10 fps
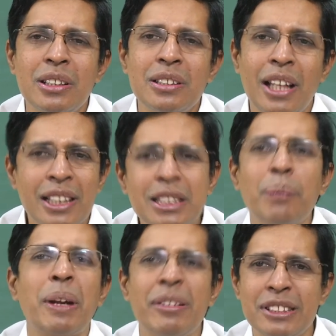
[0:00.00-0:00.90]
There is a
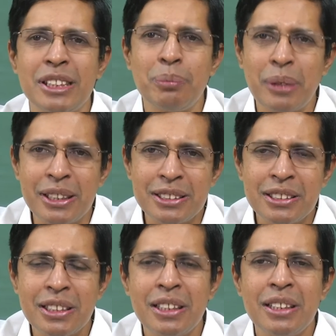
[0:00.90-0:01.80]
privacy breach,
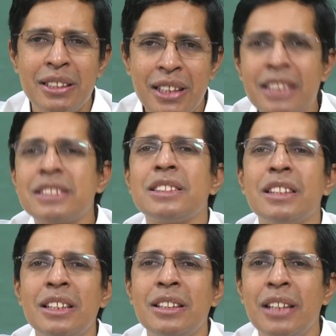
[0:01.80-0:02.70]
yes,
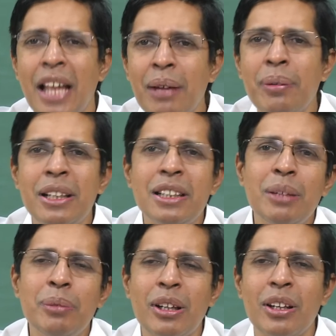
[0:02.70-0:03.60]
liability
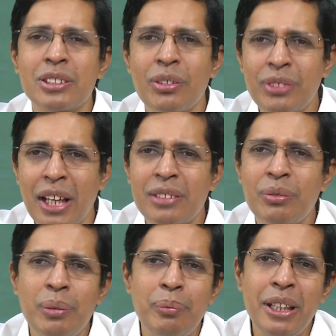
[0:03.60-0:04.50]
because of that
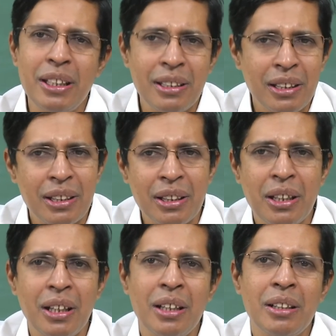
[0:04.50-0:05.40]
will be
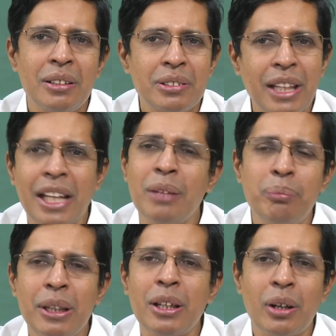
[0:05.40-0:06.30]
taken
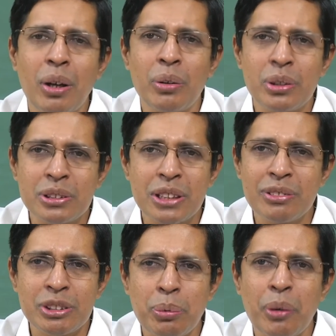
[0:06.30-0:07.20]
by the cloud
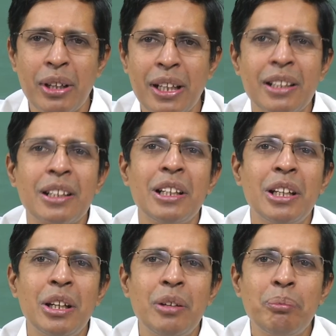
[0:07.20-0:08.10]
service provider,
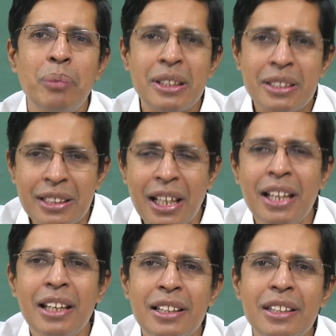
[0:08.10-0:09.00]
but
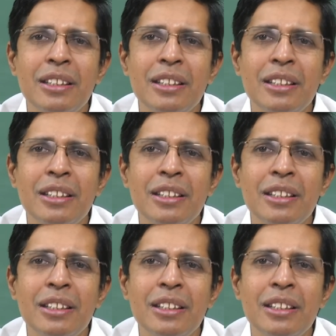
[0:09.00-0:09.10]
still